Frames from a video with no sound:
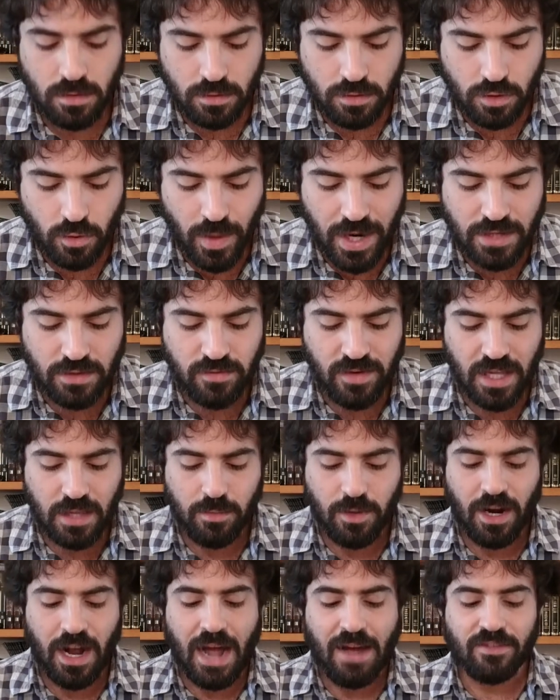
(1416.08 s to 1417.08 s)
So why is Rav
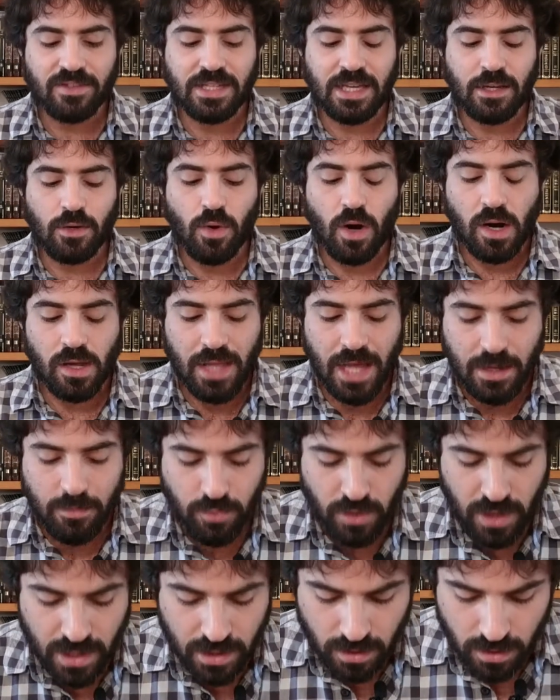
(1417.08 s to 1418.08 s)
Barahava saying you are allowed to
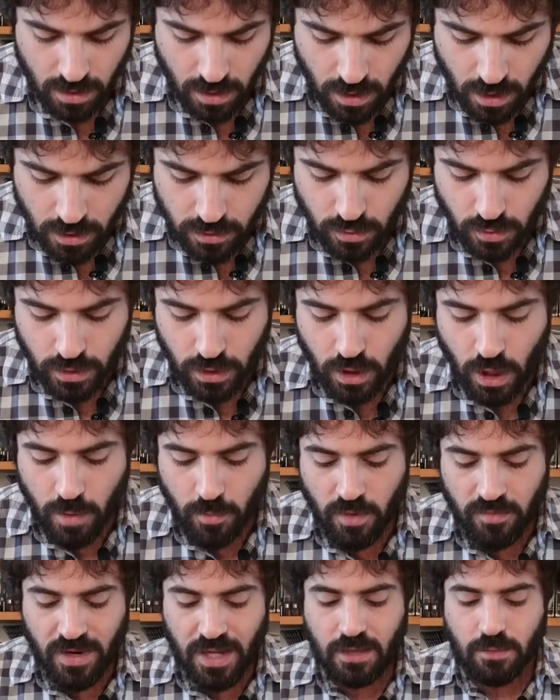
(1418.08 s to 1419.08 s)
pray? So
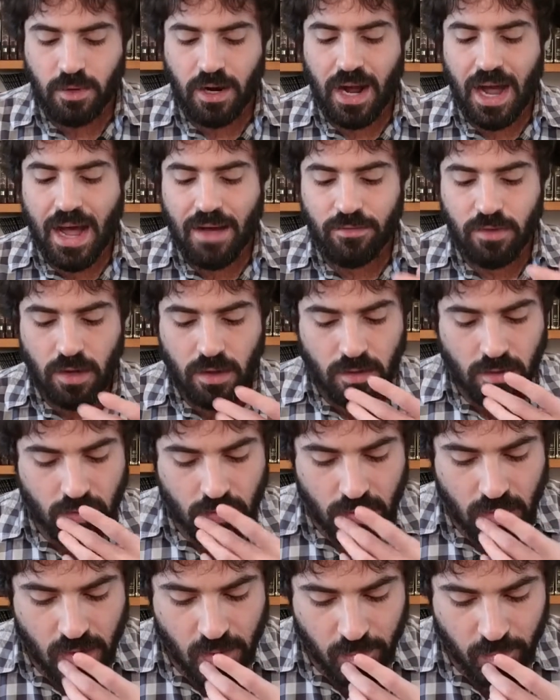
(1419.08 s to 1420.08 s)
Kikam Rav Barahava,
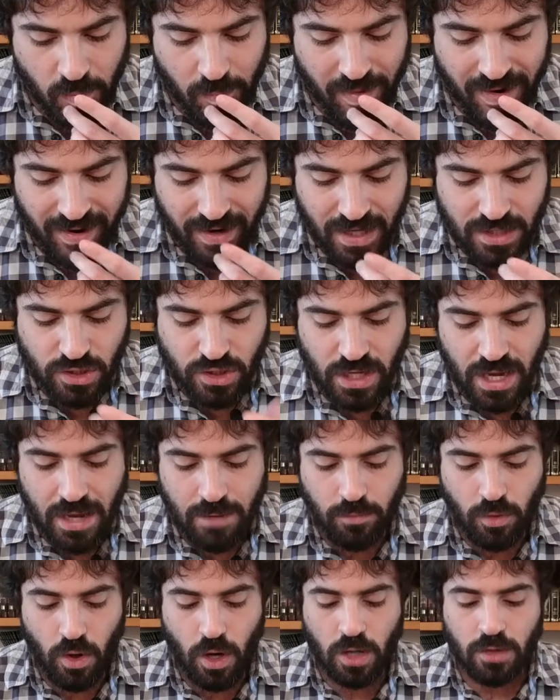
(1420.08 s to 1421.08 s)
b'merchat
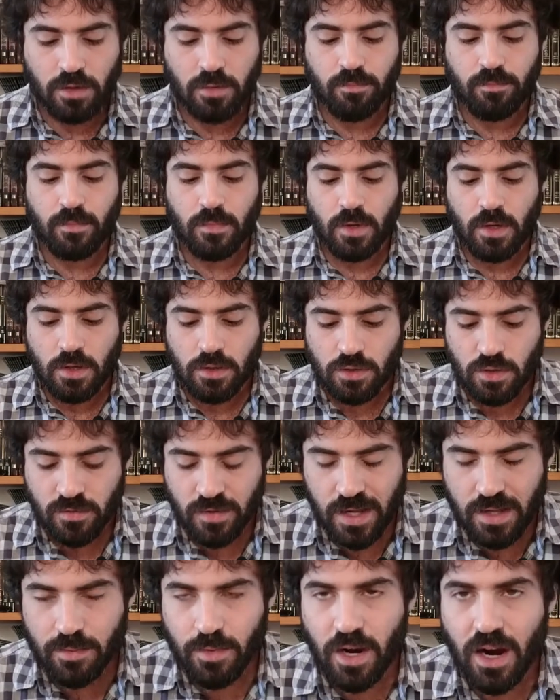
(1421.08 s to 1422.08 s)
she'en bo adam. So
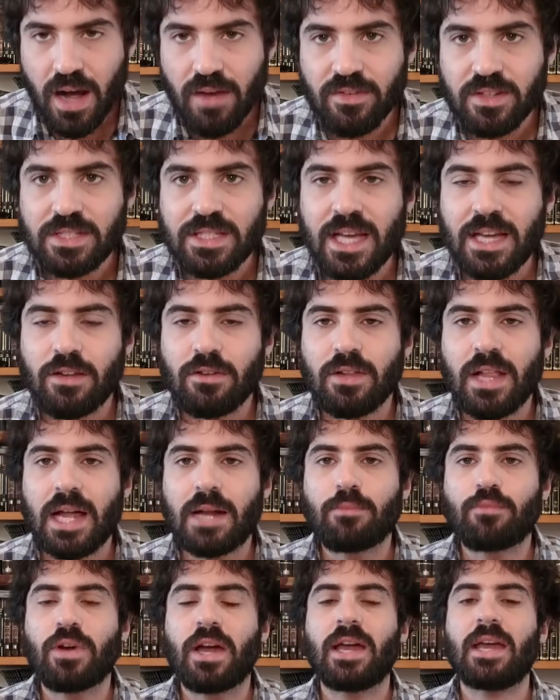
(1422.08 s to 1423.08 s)
Rav Barahava is saying you're allowed
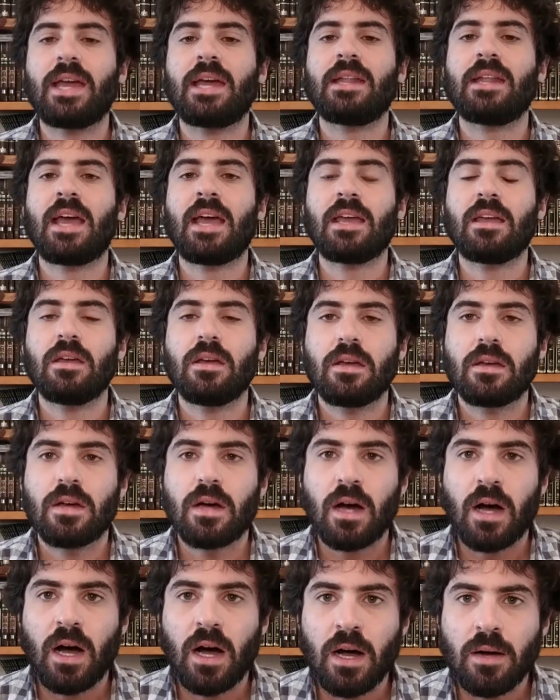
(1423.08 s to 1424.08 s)
to pray in a
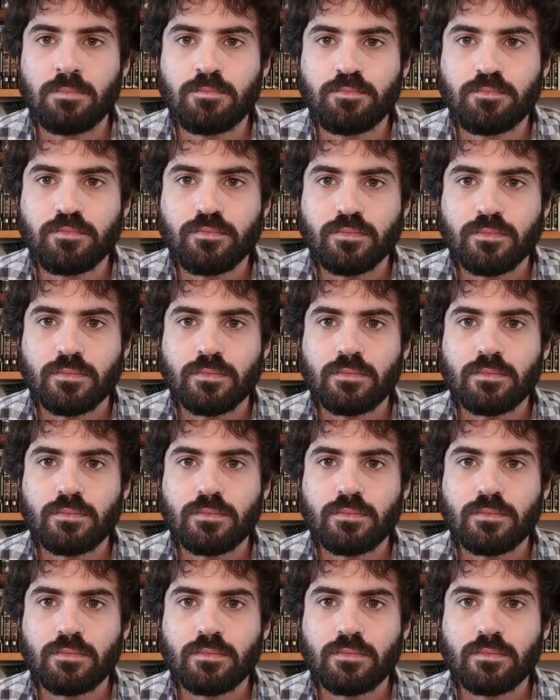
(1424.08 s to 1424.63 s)
um,